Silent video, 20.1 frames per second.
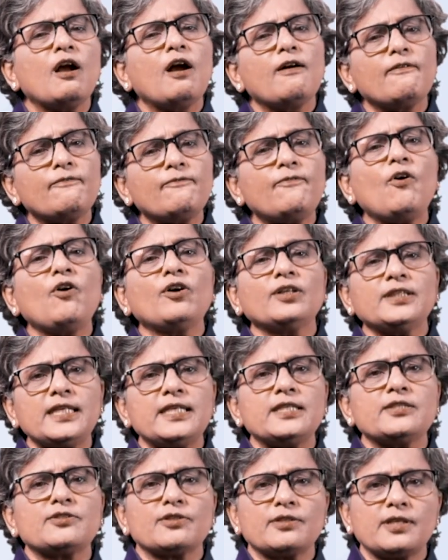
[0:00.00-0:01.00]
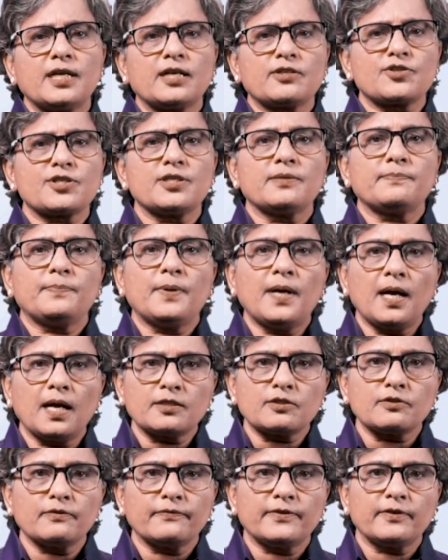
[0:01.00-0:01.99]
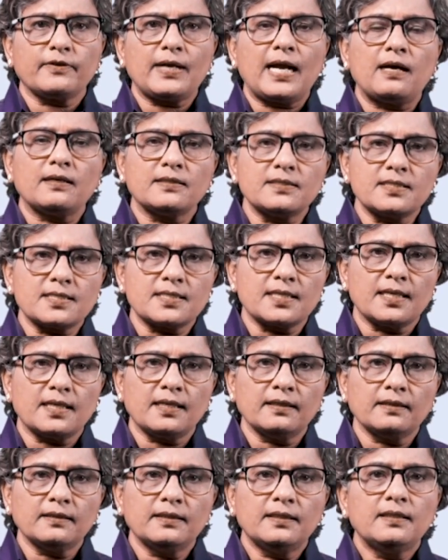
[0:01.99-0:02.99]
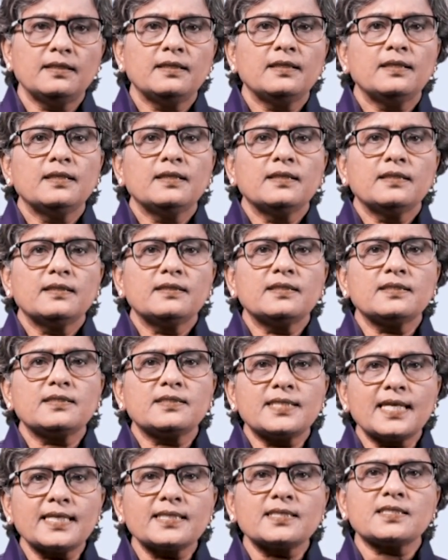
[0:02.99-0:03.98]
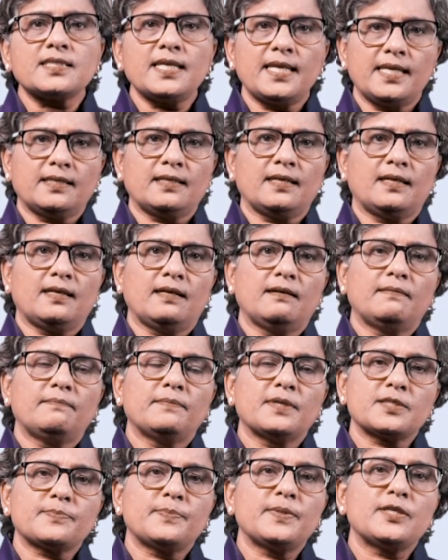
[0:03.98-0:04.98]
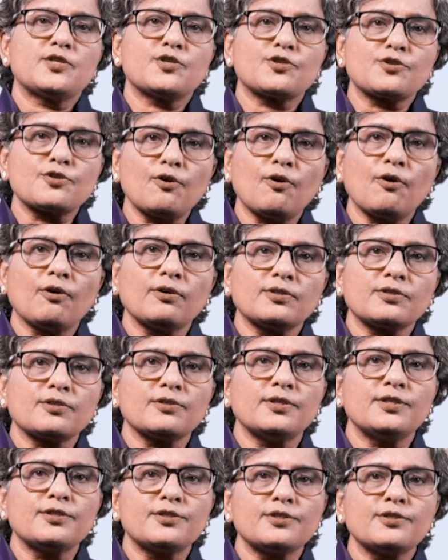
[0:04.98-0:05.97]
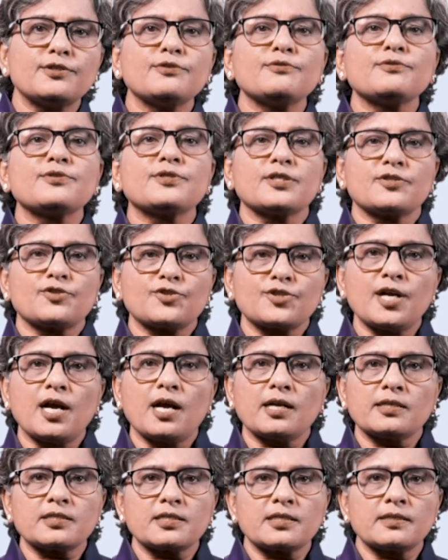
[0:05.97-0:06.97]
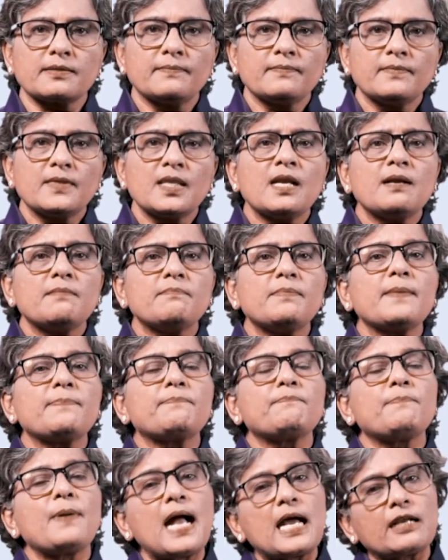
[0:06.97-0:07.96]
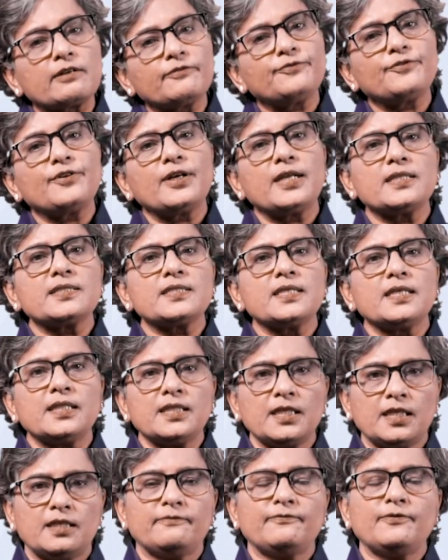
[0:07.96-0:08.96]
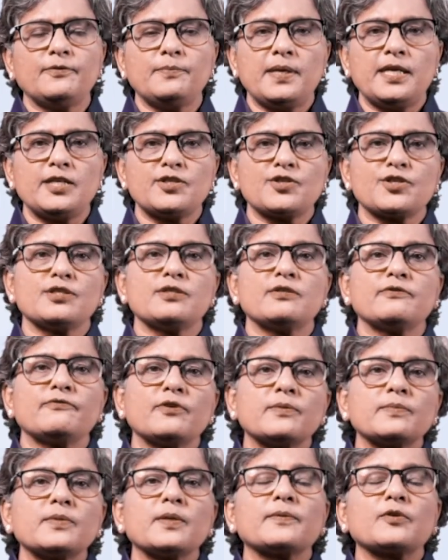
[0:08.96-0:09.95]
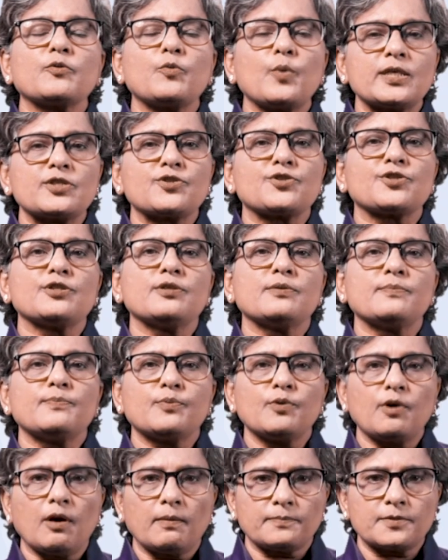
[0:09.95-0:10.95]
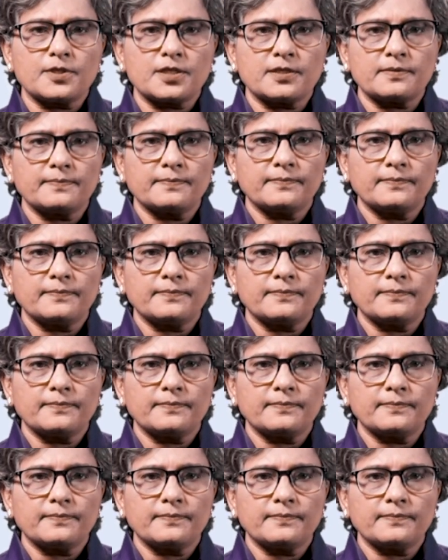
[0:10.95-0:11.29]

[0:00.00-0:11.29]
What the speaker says: For the introduction part of the answer, the test taker must be sure to introduce the chart by paraphrasing the information from the question prompt.